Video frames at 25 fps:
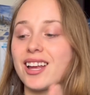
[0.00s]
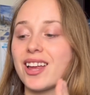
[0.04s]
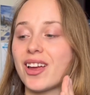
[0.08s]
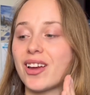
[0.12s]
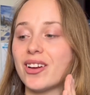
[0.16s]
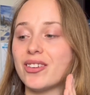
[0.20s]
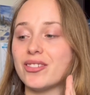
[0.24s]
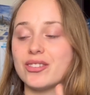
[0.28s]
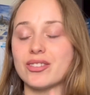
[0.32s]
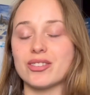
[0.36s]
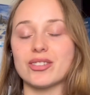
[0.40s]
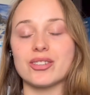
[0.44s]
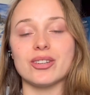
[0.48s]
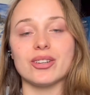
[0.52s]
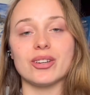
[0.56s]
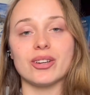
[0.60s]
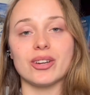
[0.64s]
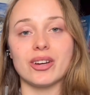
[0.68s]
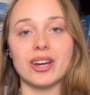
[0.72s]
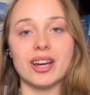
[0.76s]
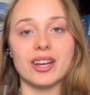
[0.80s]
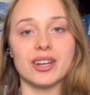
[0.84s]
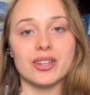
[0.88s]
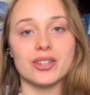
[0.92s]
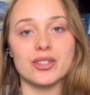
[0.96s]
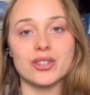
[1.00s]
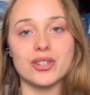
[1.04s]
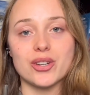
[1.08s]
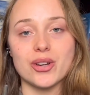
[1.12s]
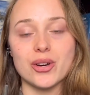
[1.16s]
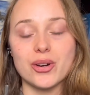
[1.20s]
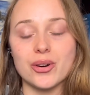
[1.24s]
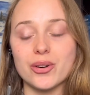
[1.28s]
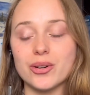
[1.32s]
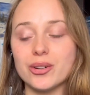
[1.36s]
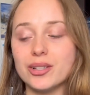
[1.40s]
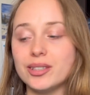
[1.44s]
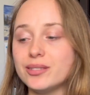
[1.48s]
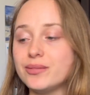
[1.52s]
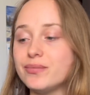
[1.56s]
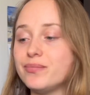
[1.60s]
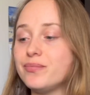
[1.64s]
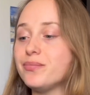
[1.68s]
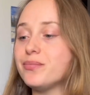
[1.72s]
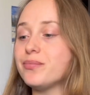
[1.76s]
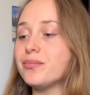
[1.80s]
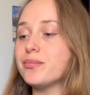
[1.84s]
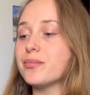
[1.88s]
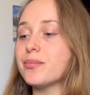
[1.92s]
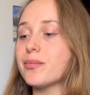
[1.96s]
I'm just gonna kind of show
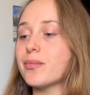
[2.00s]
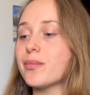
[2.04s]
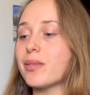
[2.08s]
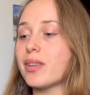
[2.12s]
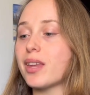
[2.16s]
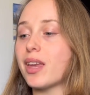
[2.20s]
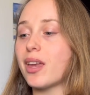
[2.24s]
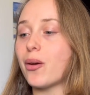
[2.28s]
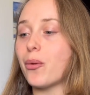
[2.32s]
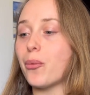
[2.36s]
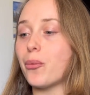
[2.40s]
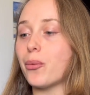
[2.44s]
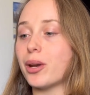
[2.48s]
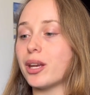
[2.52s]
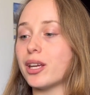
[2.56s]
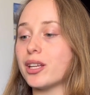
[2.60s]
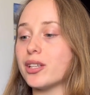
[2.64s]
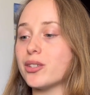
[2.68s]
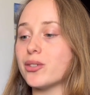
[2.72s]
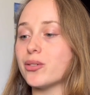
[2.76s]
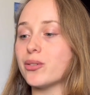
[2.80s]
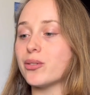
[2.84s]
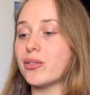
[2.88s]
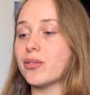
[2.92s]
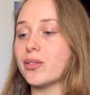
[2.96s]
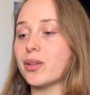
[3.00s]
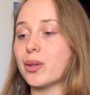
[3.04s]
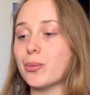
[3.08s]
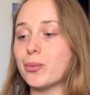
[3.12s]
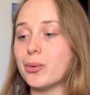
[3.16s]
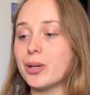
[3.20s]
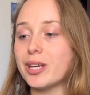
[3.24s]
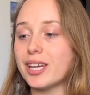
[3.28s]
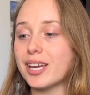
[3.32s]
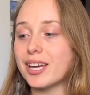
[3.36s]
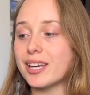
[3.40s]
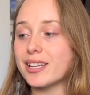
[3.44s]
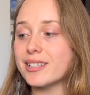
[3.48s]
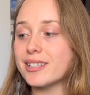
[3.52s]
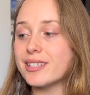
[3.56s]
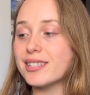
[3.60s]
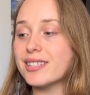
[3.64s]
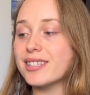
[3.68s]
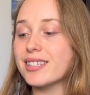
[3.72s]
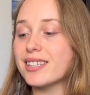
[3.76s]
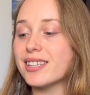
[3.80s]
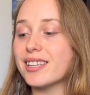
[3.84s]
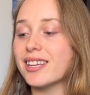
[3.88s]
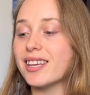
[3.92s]
what I do over the weekend